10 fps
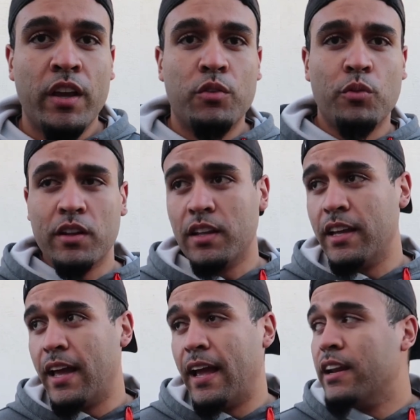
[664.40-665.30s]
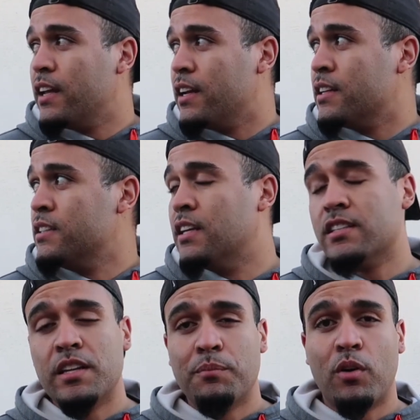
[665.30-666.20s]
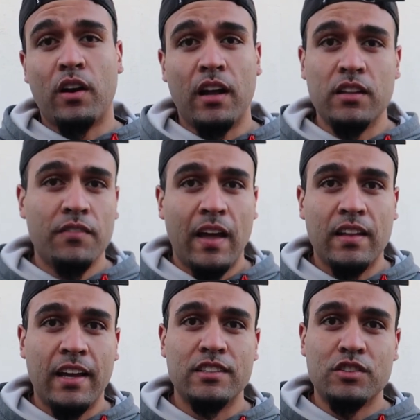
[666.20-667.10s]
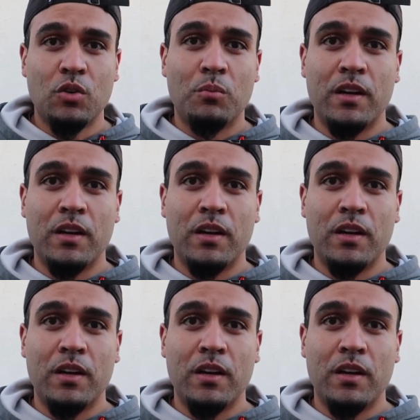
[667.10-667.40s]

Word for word: in really any Disney park. I love that land so